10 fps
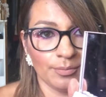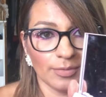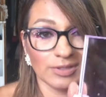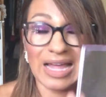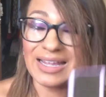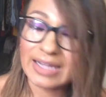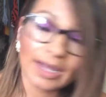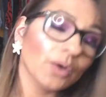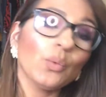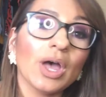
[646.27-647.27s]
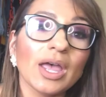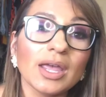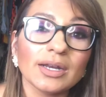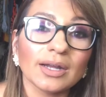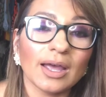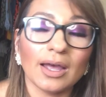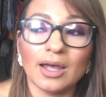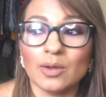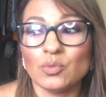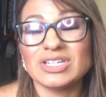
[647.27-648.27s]
lilac one. I
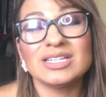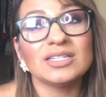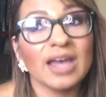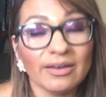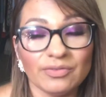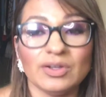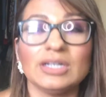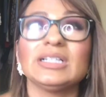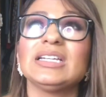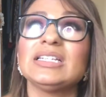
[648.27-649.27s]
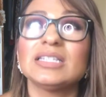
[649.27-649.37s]
would definitely